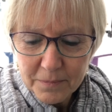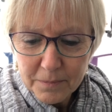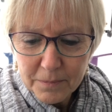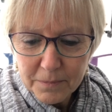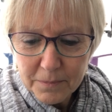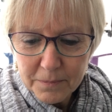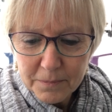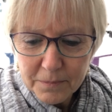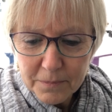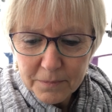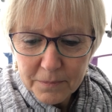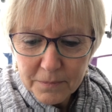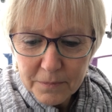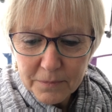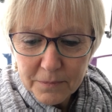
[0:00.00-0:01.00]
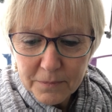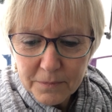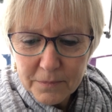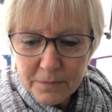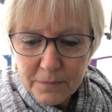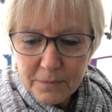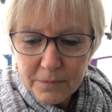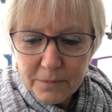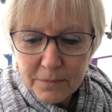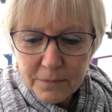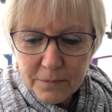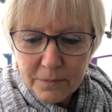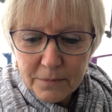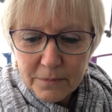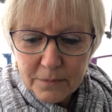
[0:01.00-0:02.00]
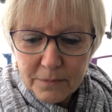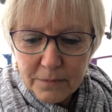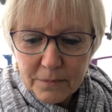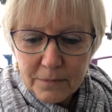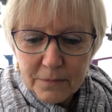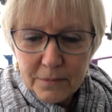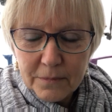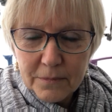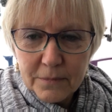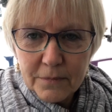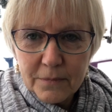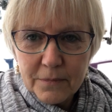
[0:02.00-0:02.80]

[no speech]